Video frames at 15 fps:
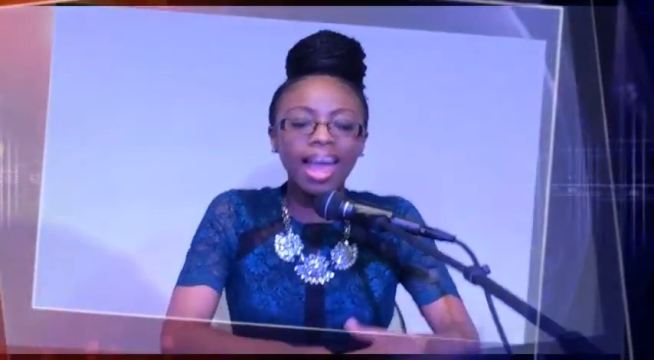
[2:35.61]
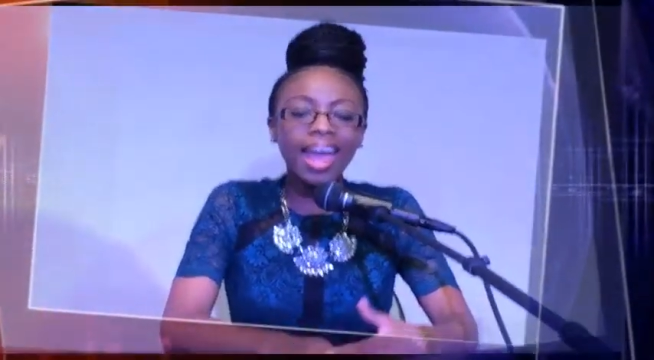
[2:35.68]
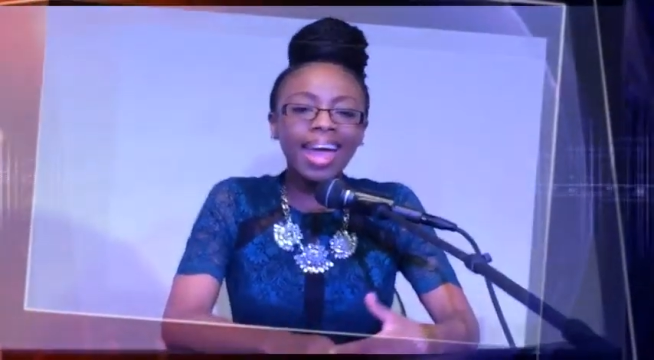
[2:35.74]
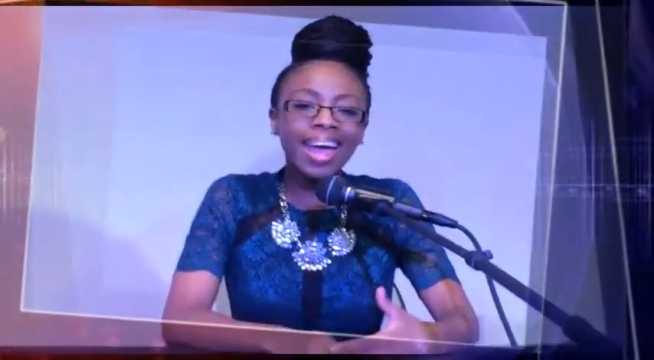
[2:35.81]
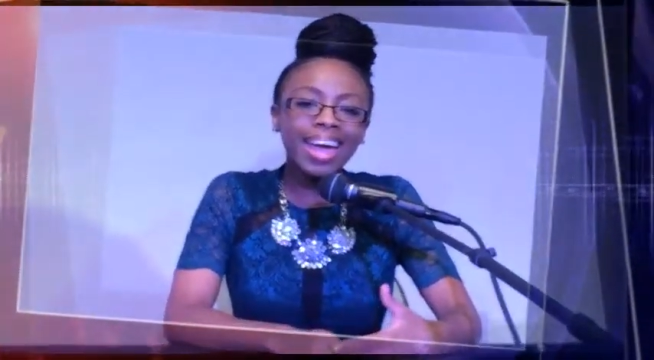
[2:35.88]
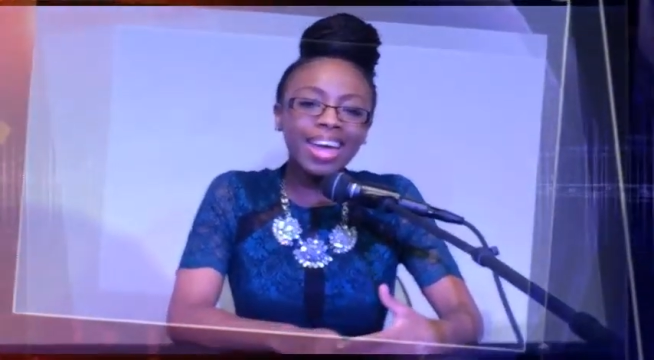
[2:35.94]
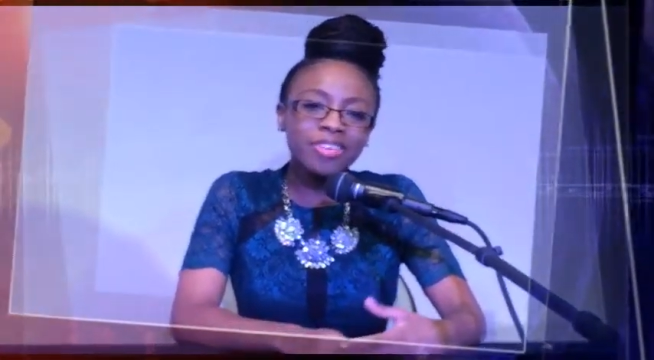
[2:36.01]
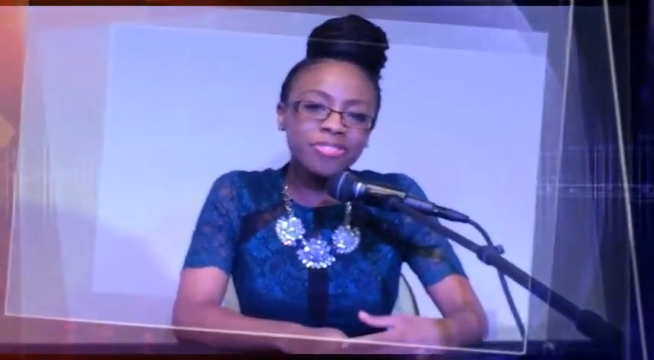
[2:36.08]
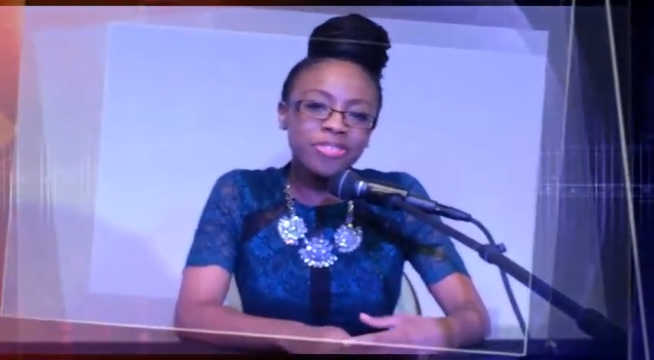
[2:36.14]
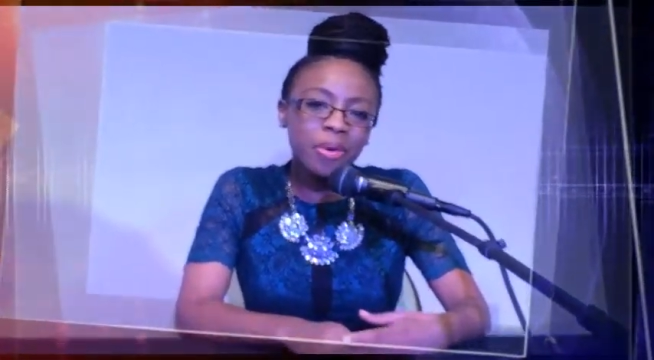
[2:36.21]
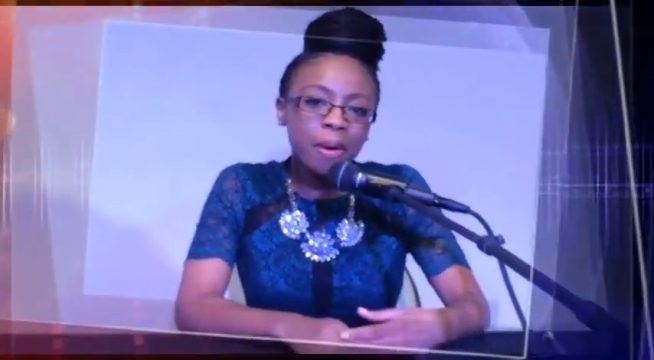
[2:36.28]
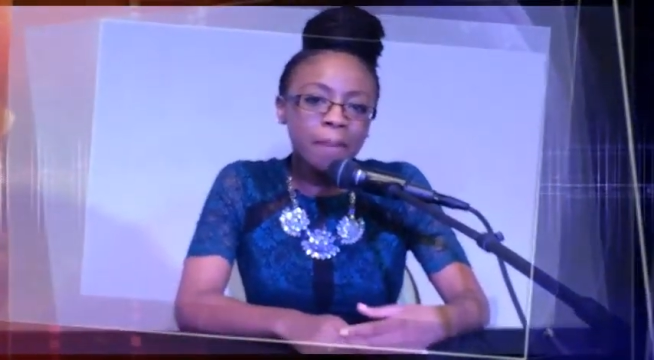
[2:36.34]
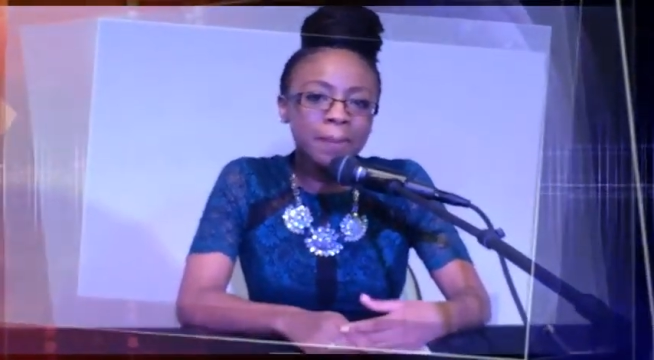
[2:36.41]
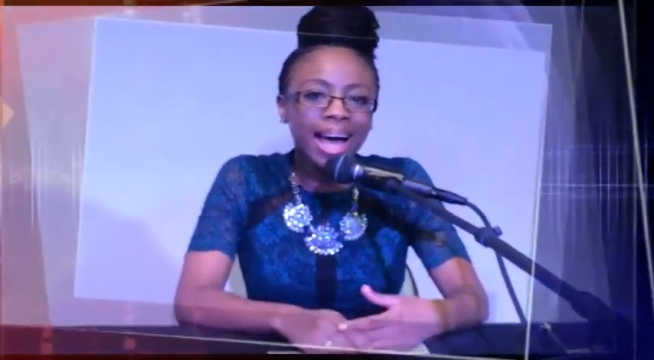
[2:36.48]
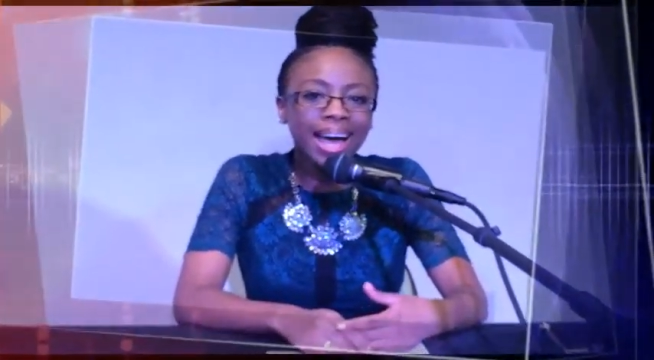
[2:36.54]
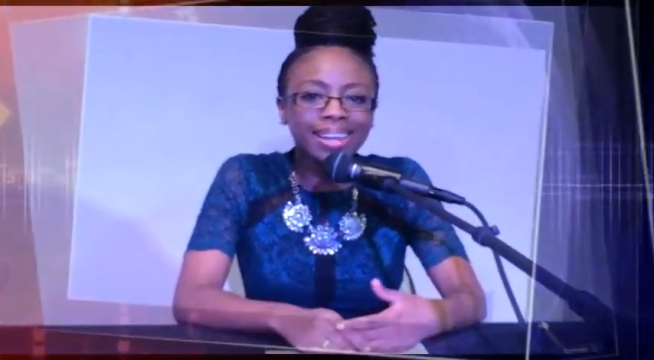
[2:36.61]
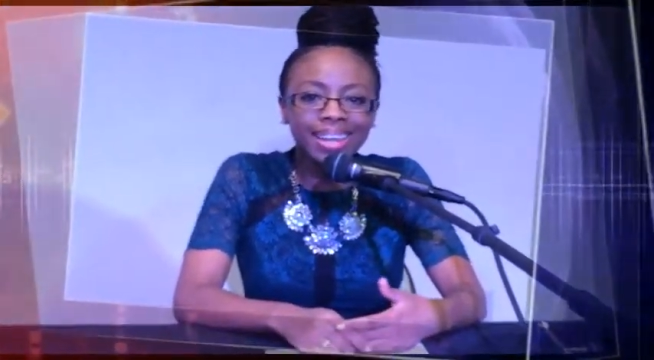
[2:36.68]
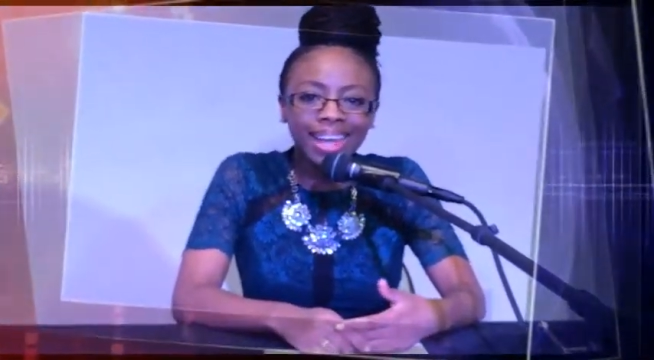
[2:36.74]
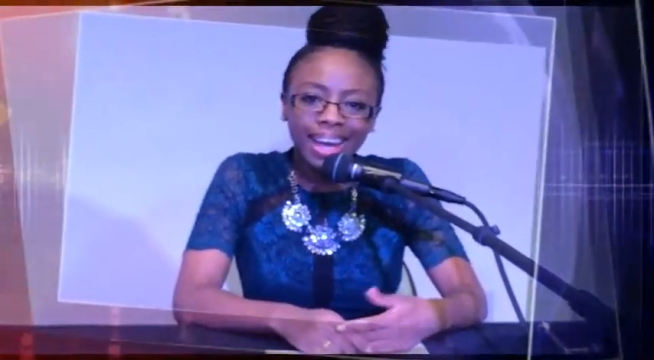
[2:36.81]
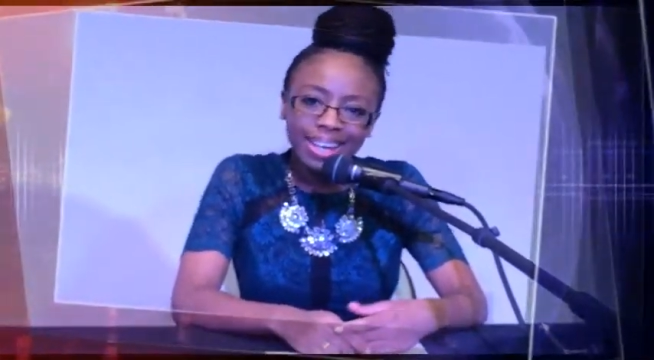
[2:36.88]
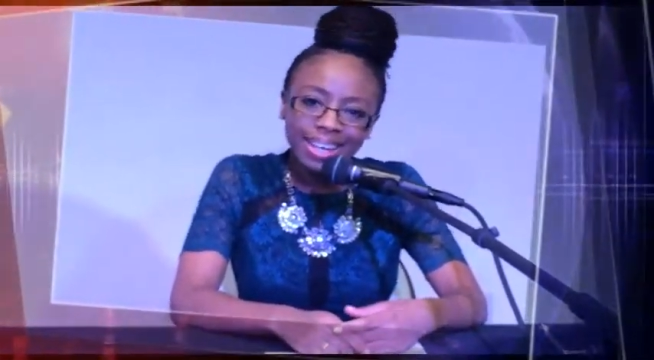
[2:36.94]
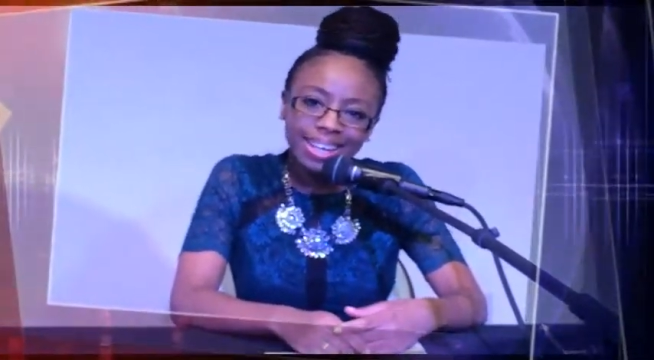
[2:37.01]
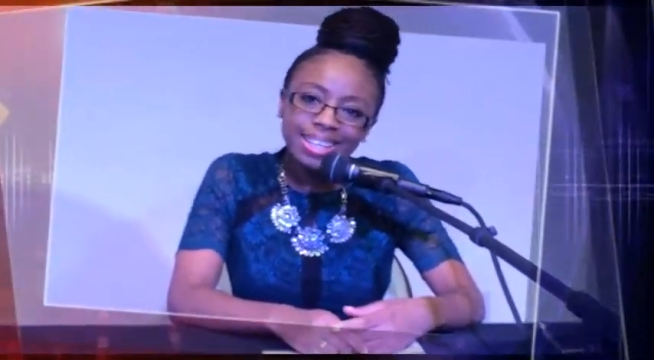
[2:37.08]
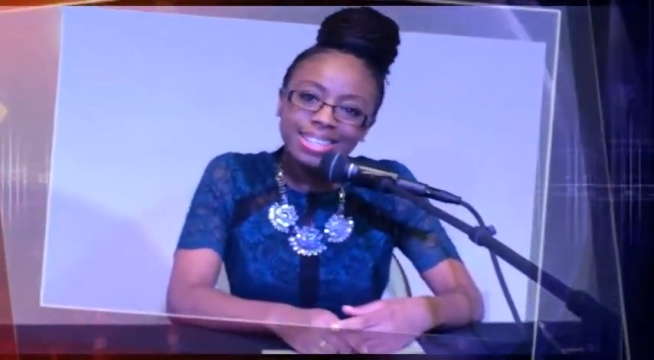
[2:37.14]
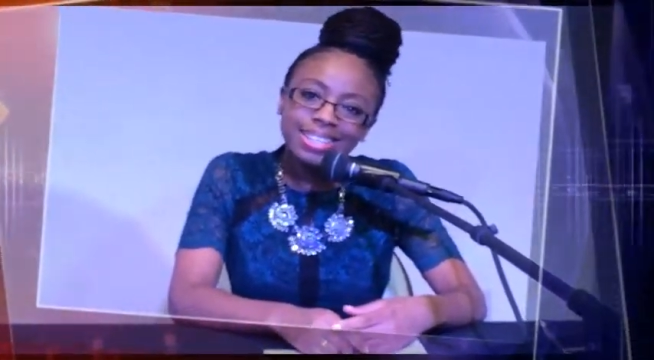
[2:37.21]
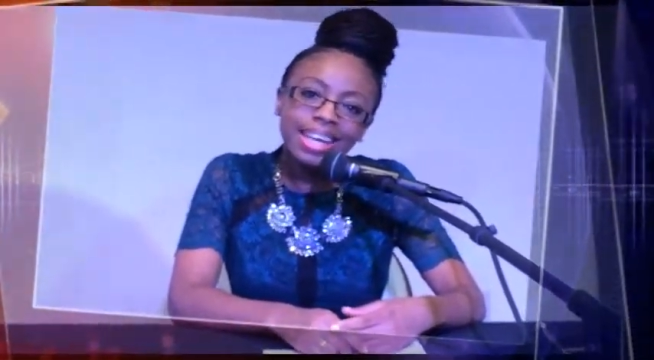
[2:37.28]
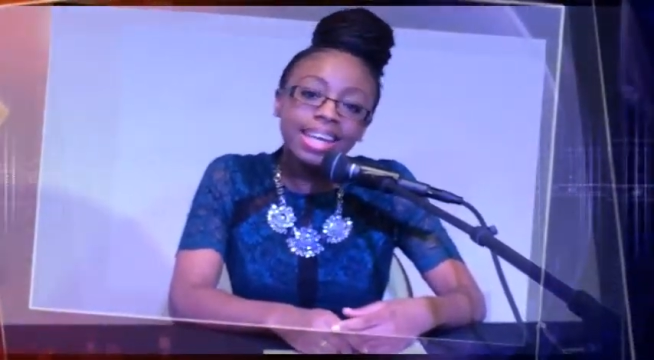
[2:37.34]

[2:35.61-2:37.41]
And for my ladies,